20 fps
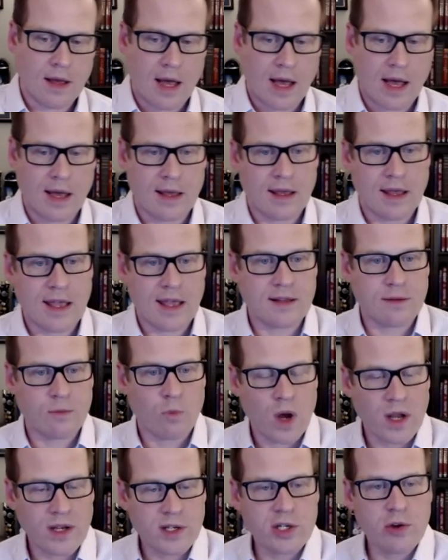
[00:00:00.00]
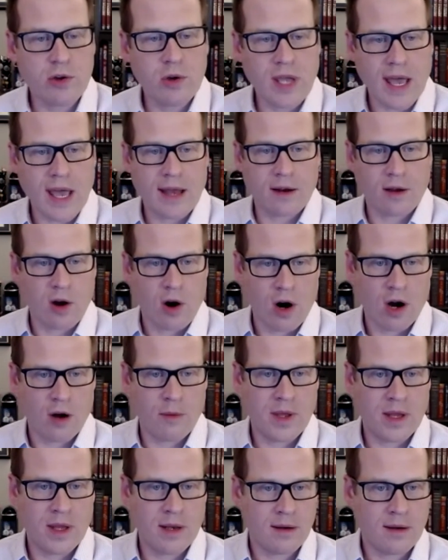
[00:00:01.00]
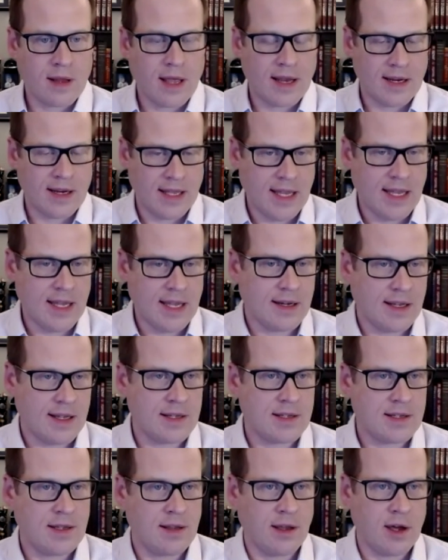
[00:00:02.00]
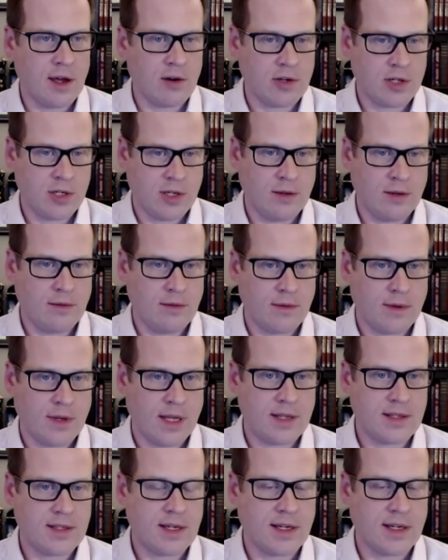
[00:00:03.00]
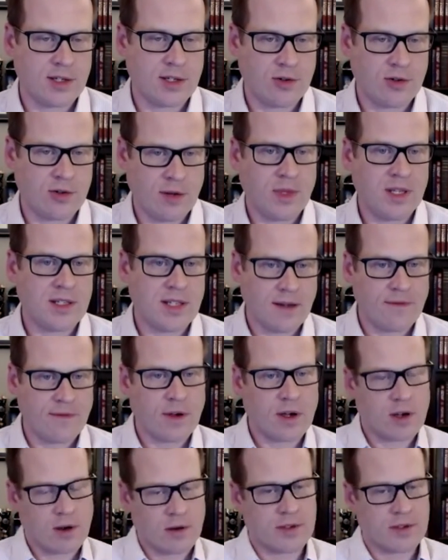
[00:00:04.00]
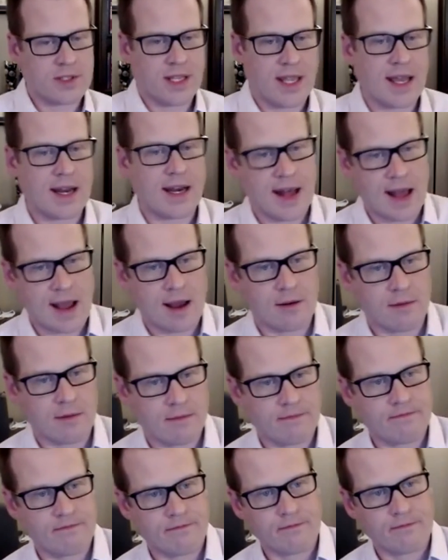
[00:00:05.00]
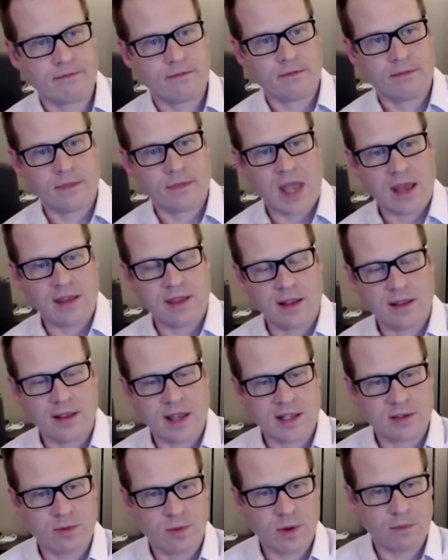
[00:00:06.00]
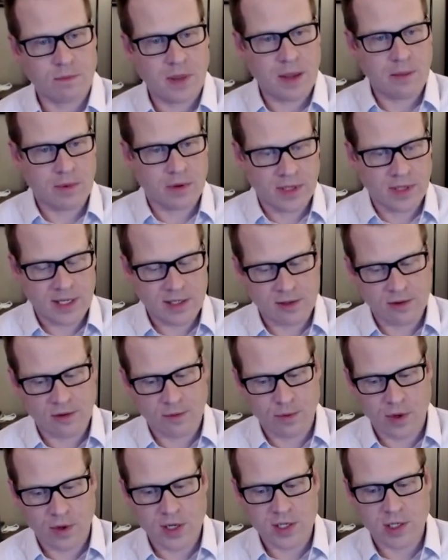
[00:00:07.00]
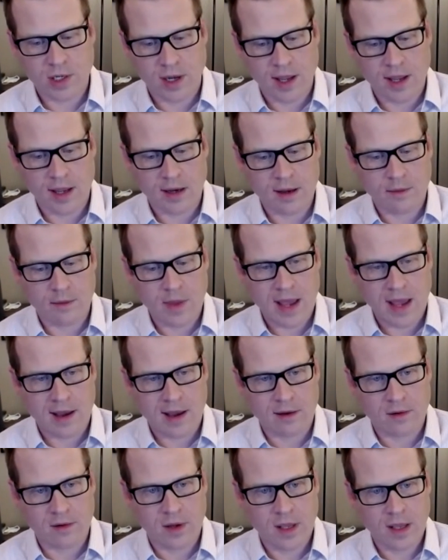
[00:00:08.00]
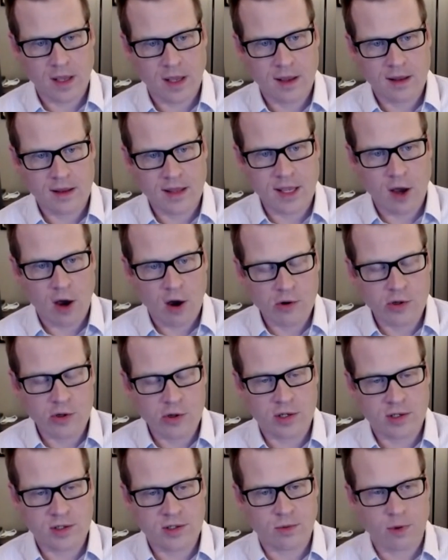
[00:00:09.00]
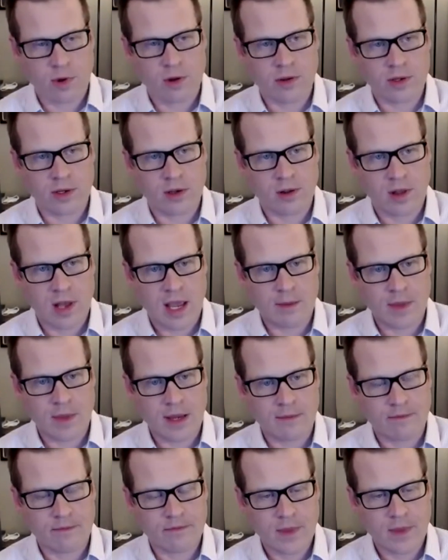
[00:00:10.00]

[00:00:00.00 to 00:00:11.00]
Once you get carbon and heat into the ocean, it's extremely difficult to get it out. I think that's what people need to appreciate about the ocean's role in climate.